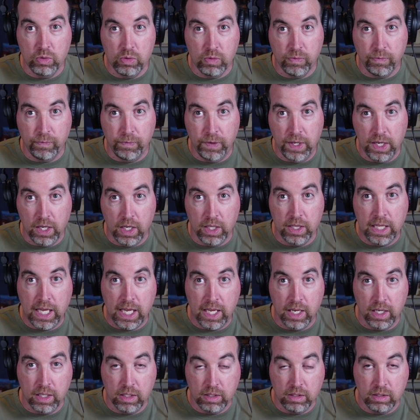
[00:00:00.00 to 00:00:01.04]
fit on
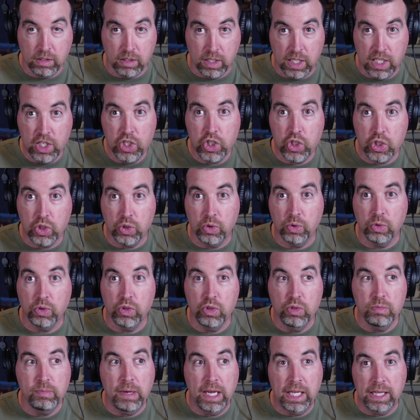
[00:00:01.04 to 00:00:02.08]
that issue,
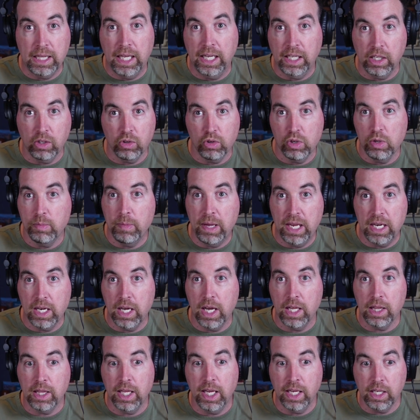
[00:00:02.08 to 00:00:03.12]
you may like it or you may
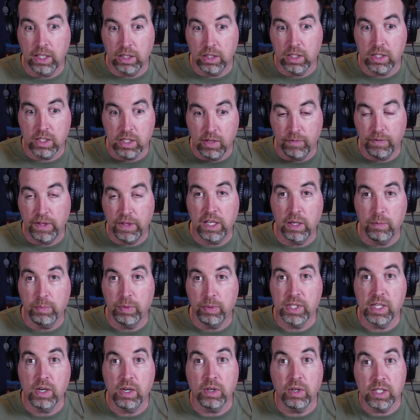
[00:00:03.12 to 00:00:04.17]
not like the stuff that he
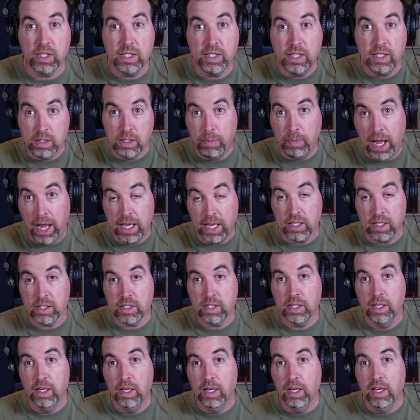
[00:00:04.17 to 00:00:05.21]
puts out because it is
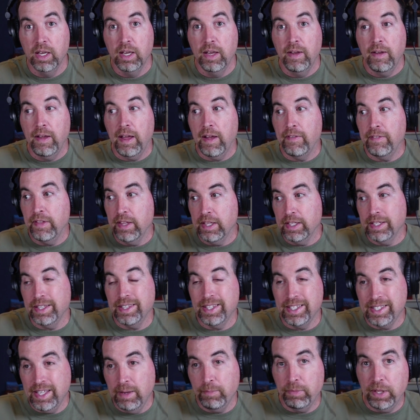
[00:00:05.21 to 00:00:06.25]
biased. And
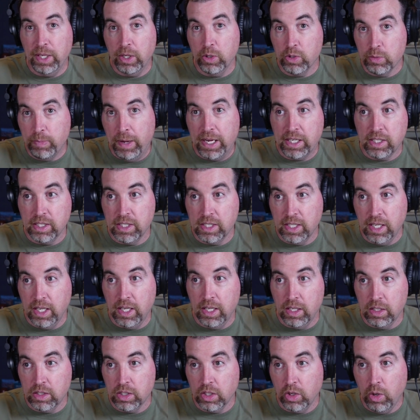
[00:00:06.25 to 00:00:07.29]
the same thing goes back to this,
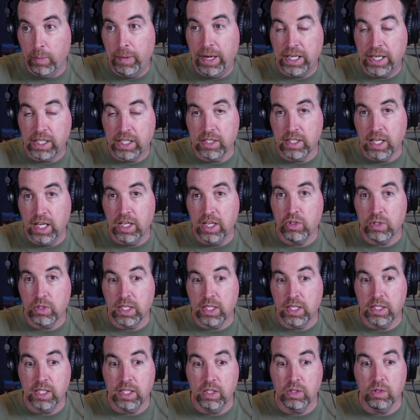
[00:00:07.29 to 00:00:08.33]
Andrew
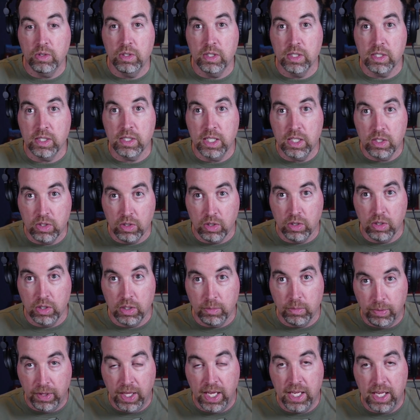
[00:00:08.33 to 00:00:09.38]
Santino and the sea turtle and the
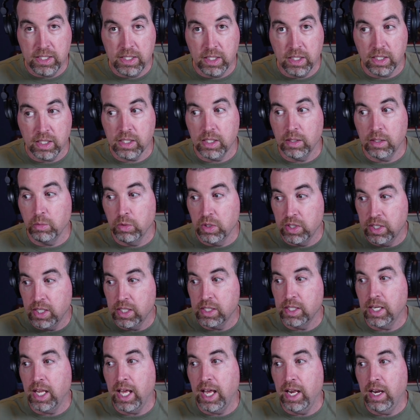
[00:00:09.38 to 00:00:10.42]
plastics where it
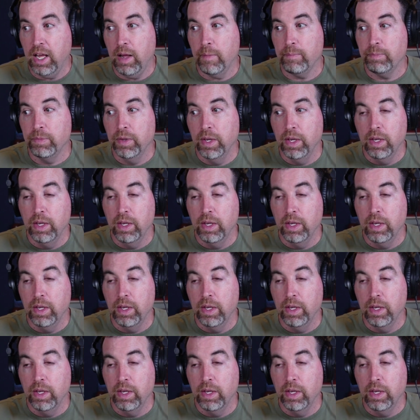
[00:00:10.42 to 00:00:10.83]
doesn't add up.